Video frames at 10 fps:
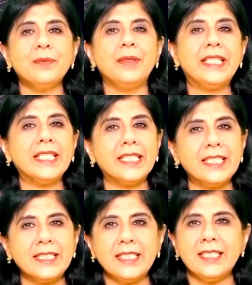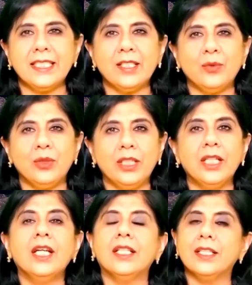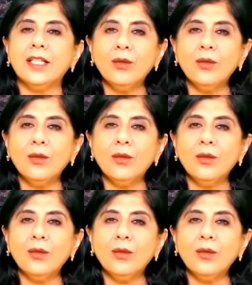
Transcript: pain conditions in the world. There are